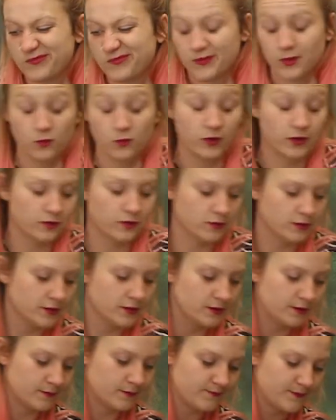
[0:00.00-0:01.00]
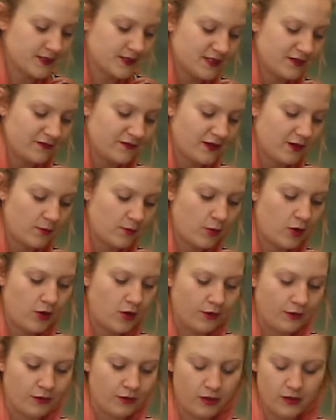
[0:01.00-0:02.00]
with all the stuff like the
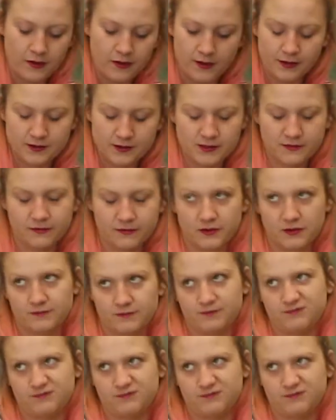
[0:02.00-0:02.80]
pond and things for